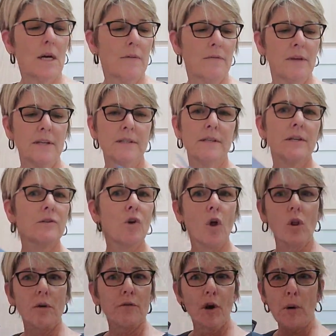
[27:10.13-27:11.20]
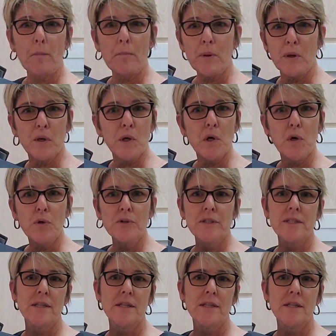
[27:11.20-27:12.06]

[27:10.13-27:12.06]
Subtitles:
This is all of our bills.